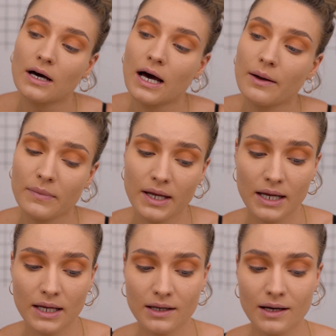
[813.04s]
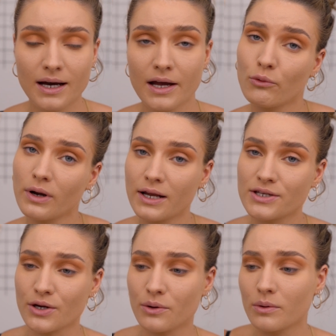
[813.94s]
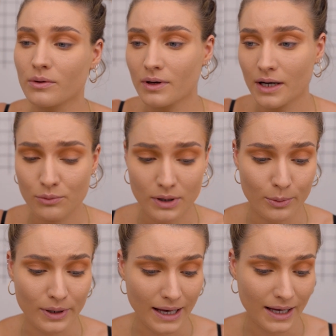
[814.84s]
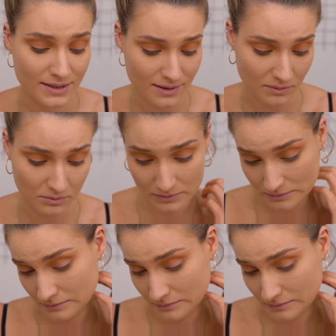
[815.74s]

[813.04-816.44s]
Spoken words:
I mean, I really do. I really wanna add some.